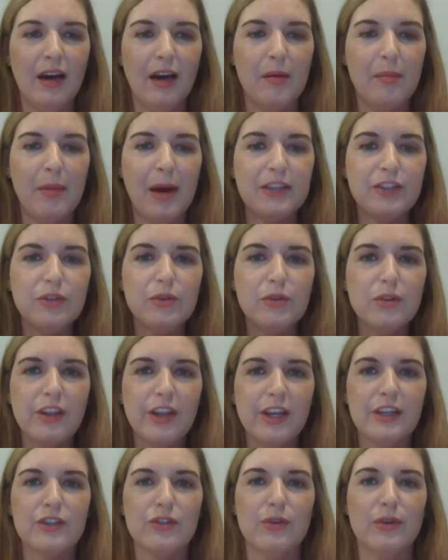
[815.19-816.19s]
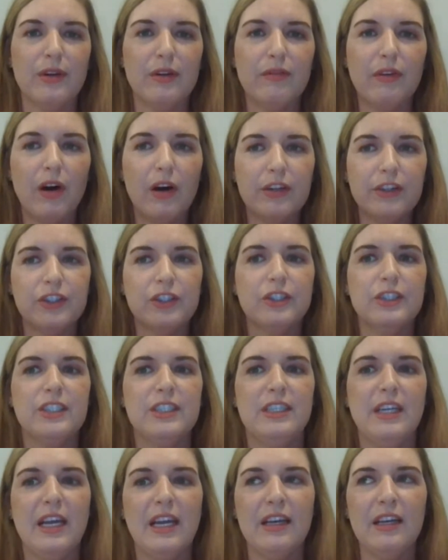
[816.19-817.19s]
Um, I do think sort of
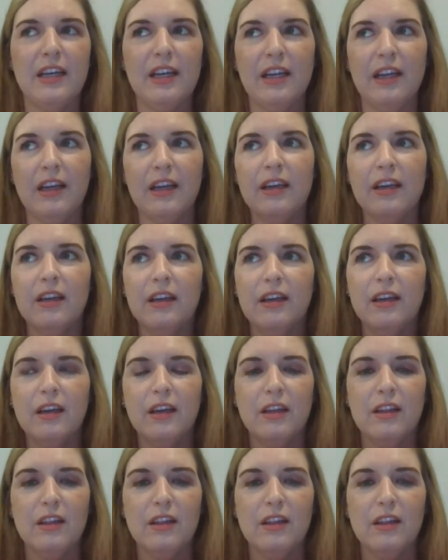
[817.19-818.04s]
understanding